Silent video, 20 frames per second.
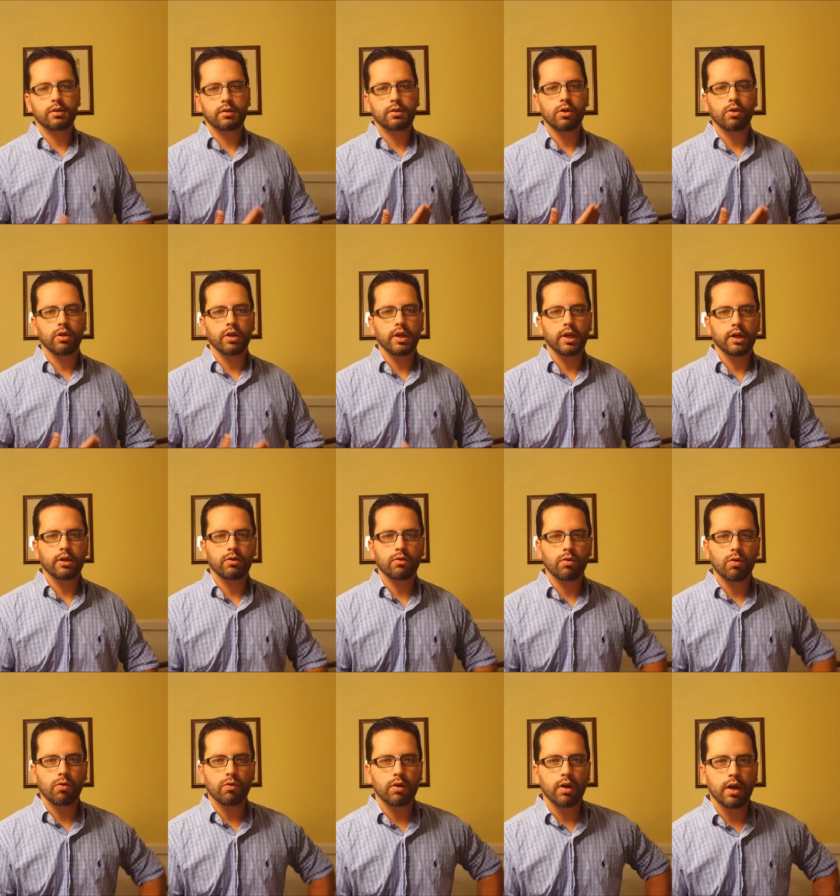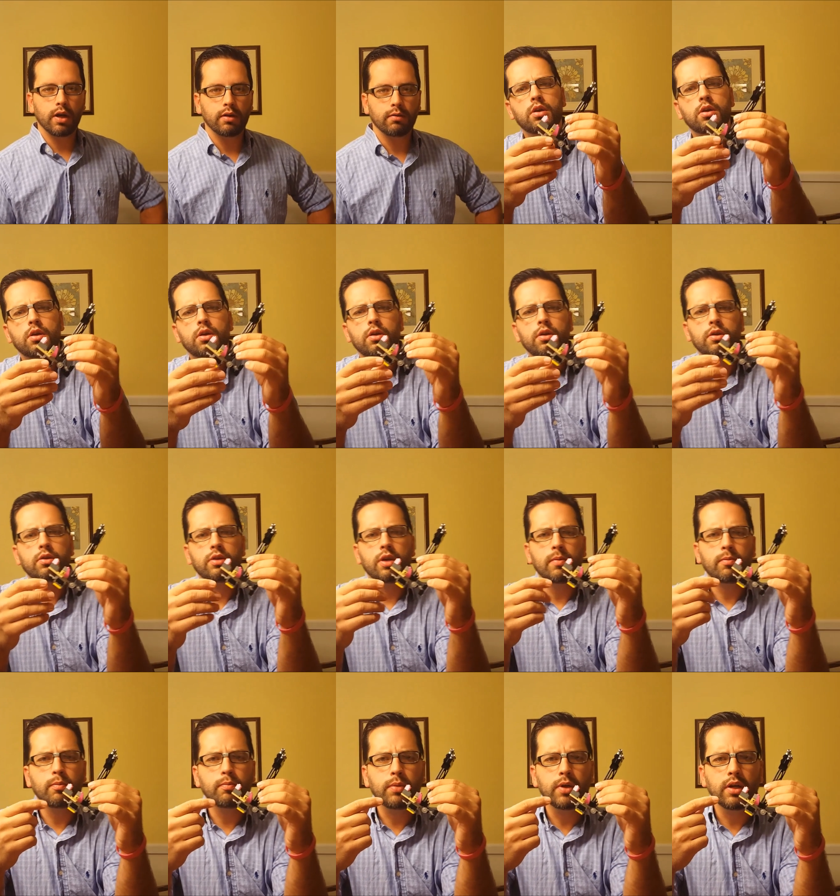Totally Nick Kroll, right? So
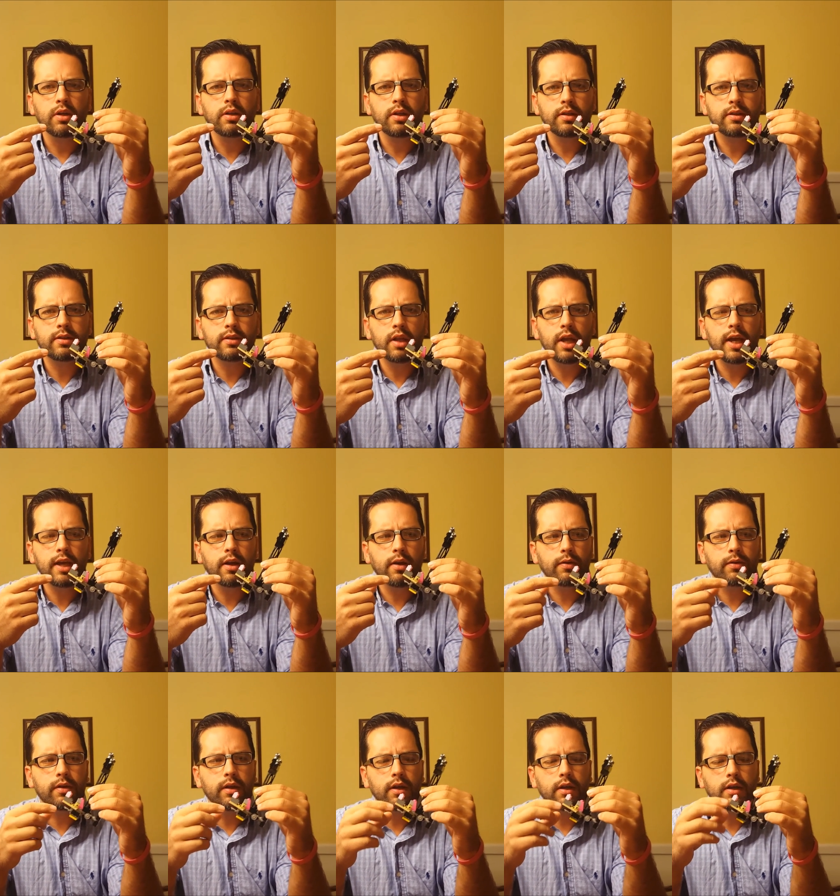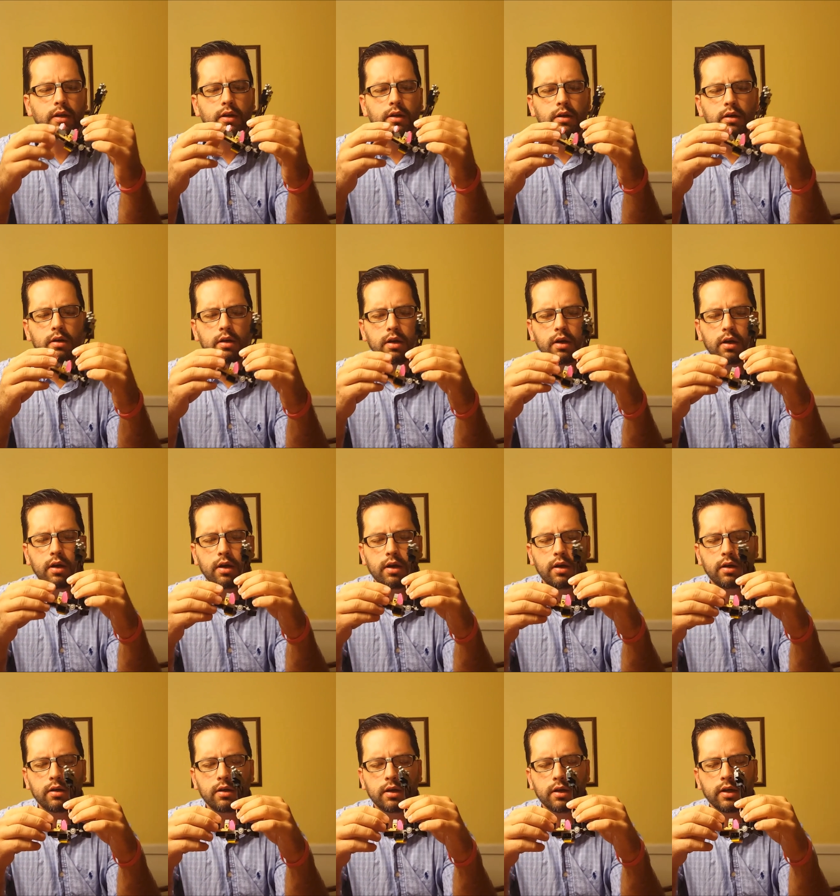I've been building this Lego thing here.
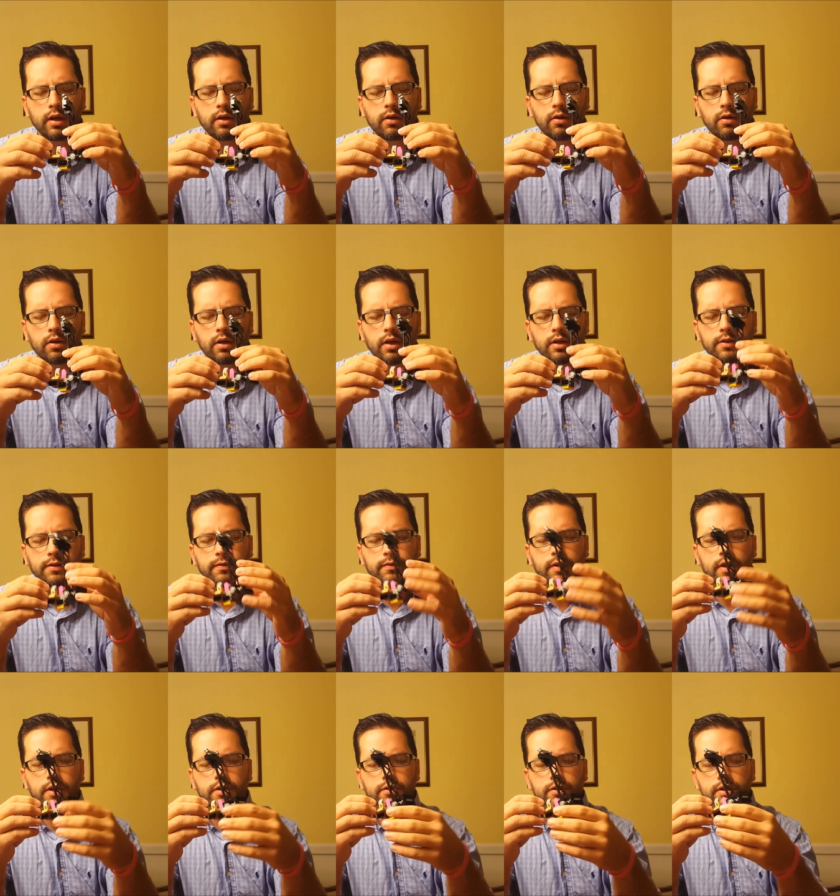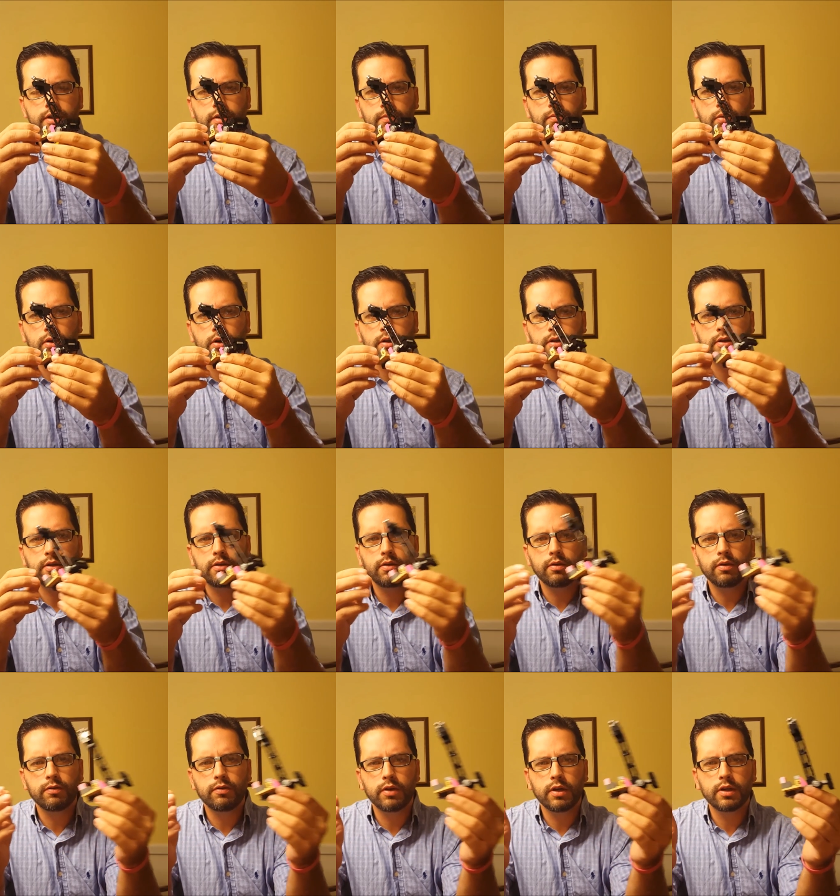Uh, I got all kinds of interesting parts. Don't
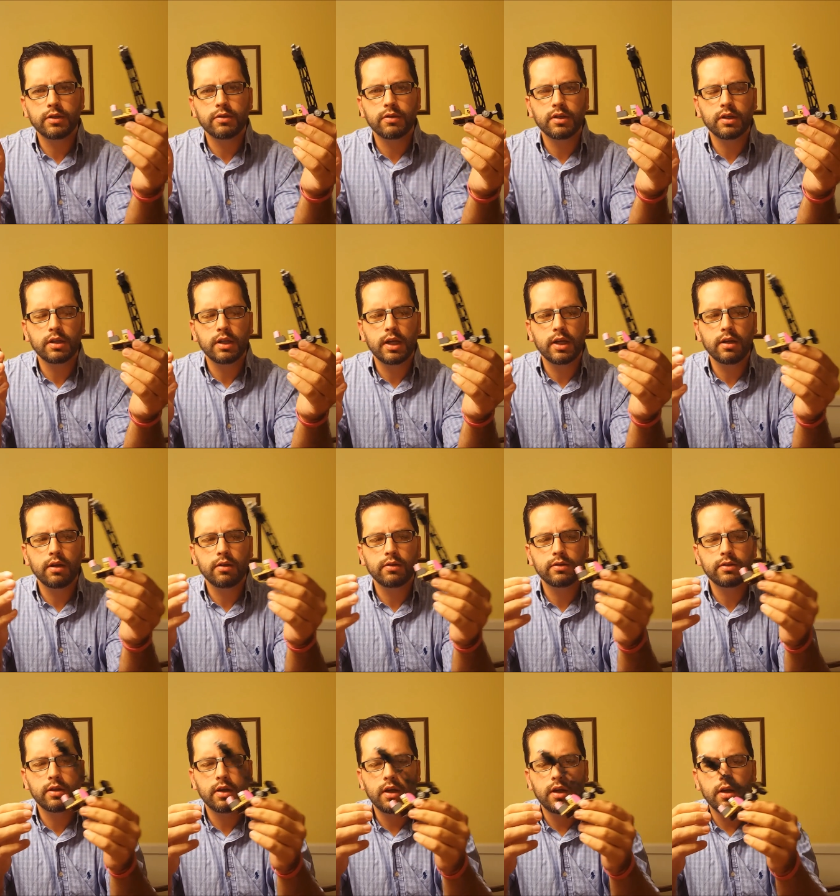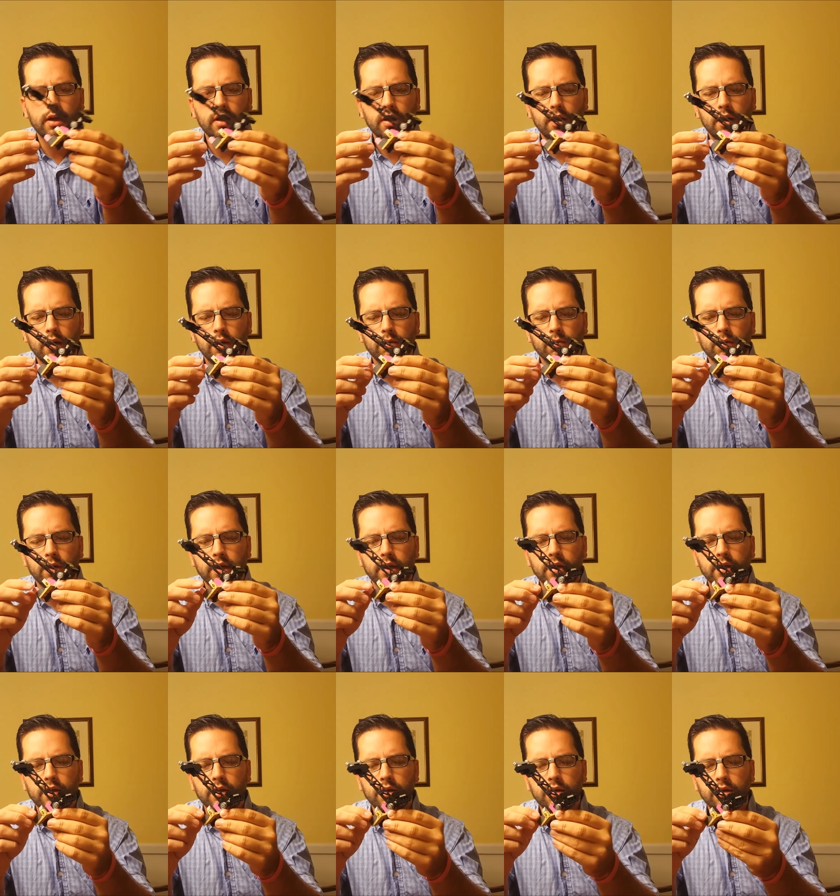know if you guys are into Legos. Uh, right
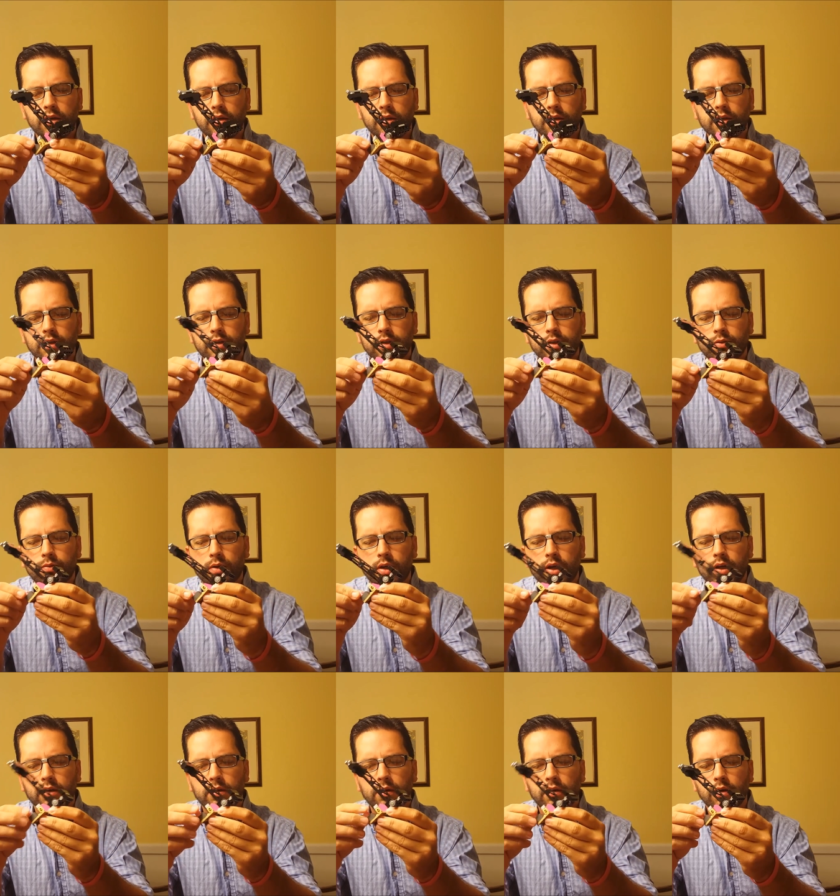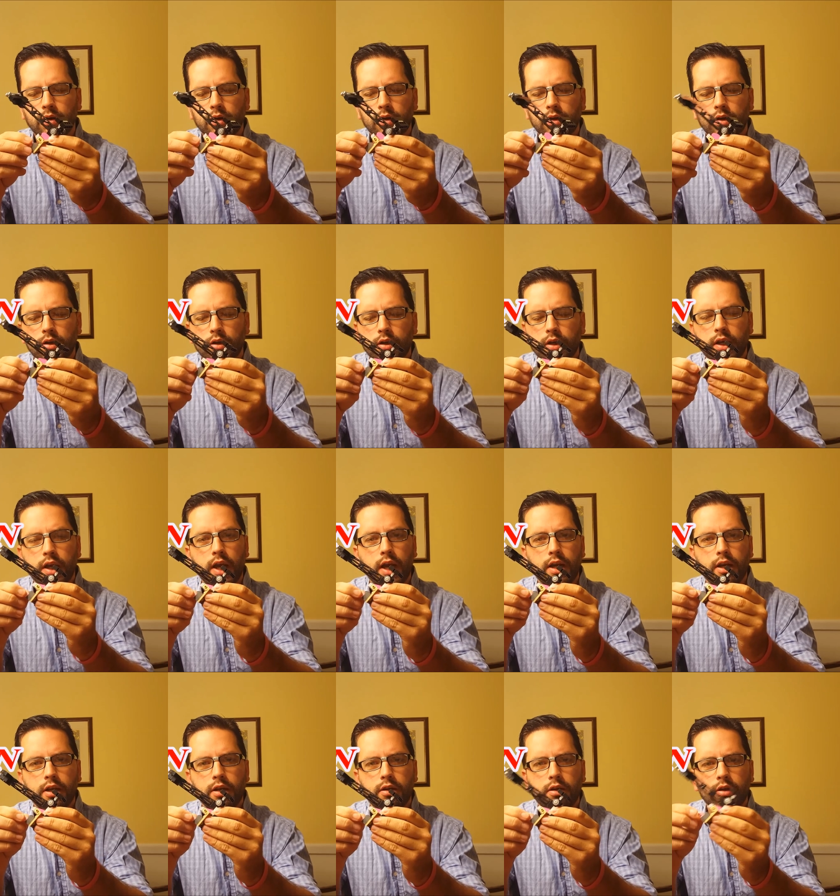here, this is what I call the
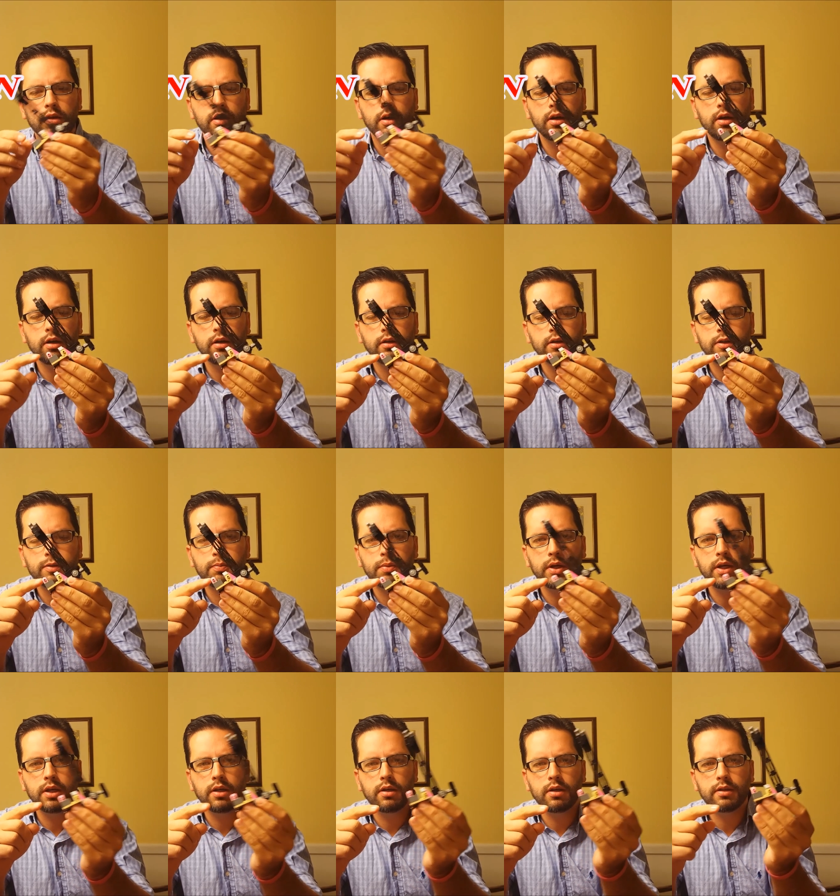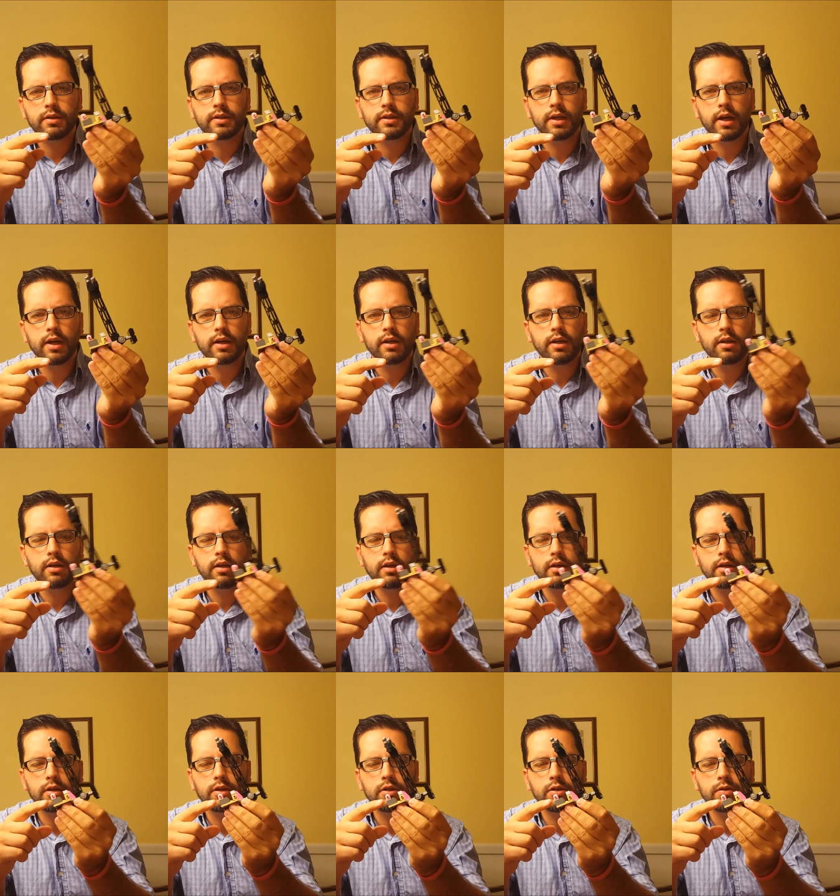cannon. Uh, it's pink, it's tiny,
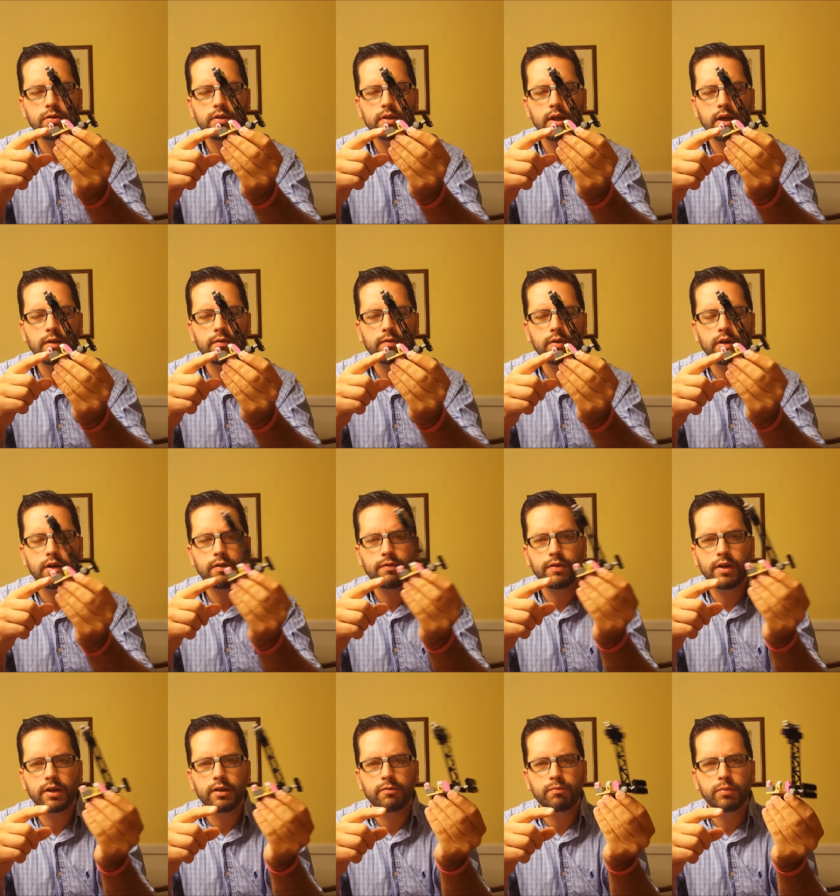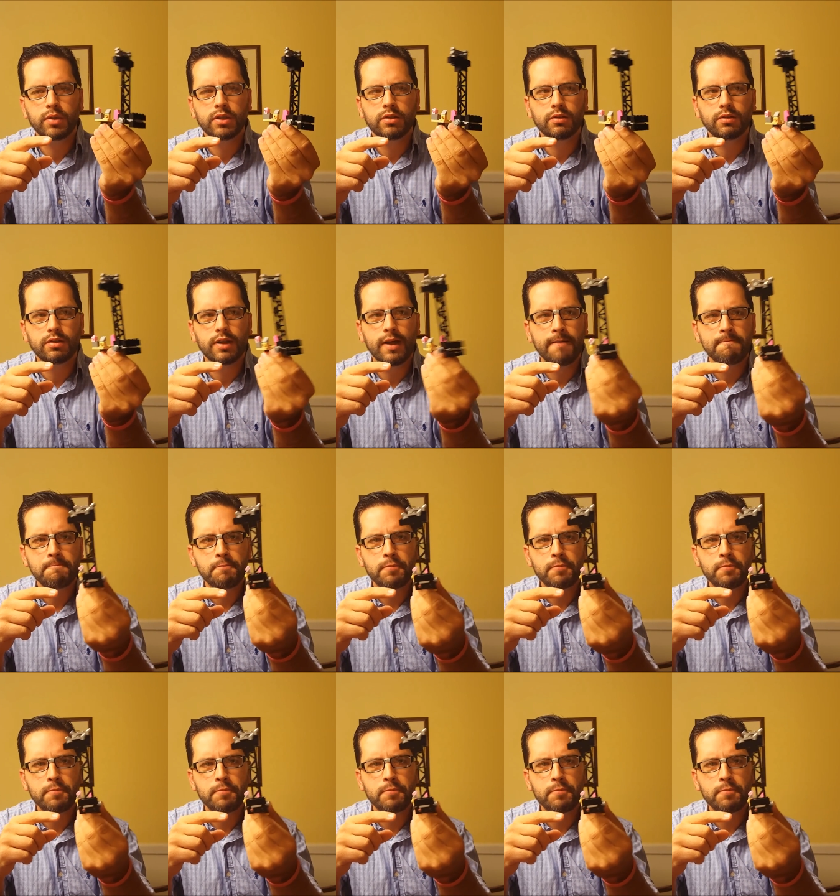and it shoots out very effective missiles.